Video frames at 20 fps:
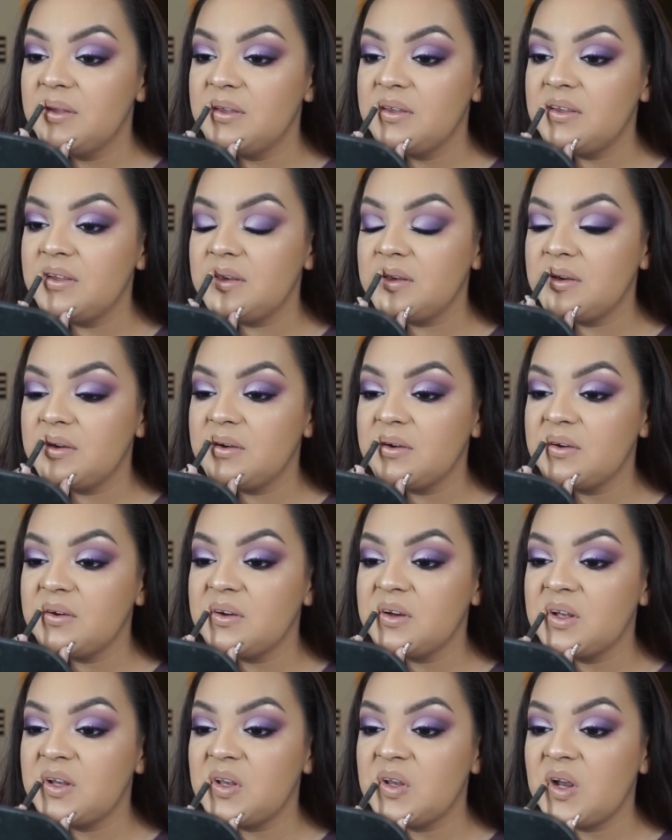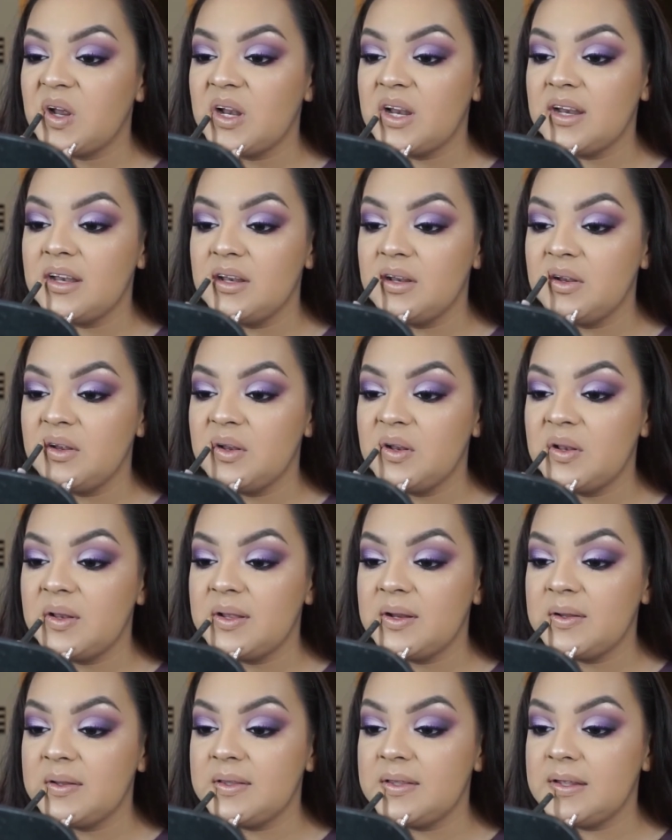So I try to do
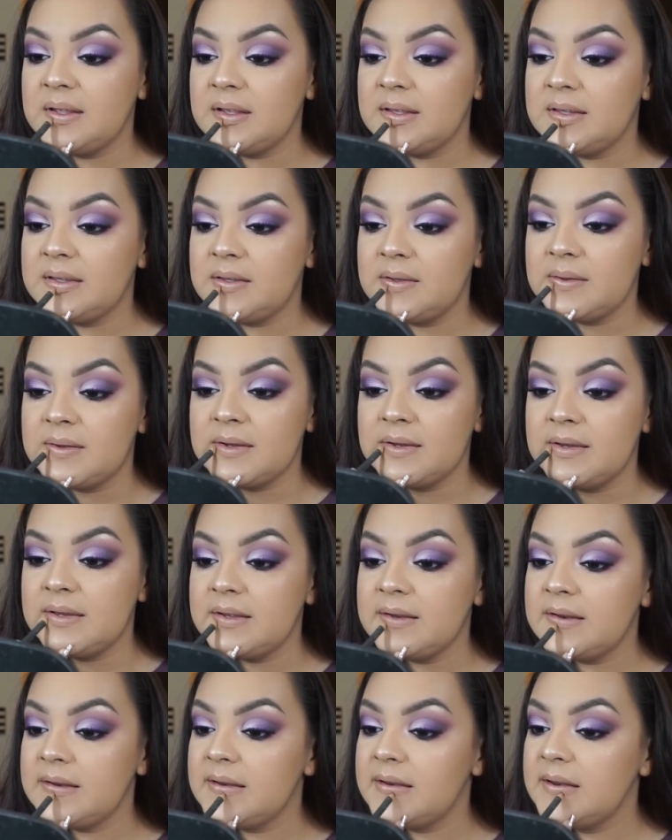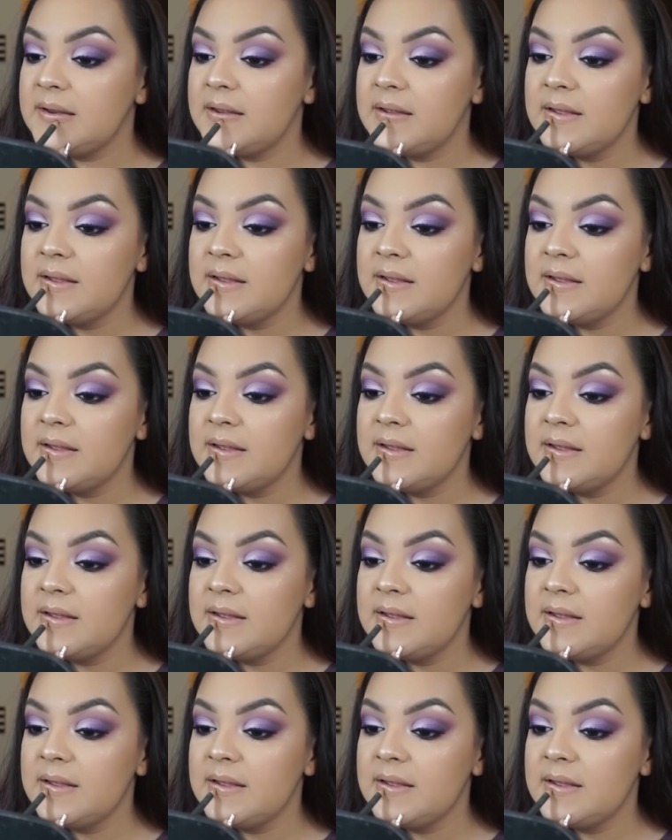little things so I can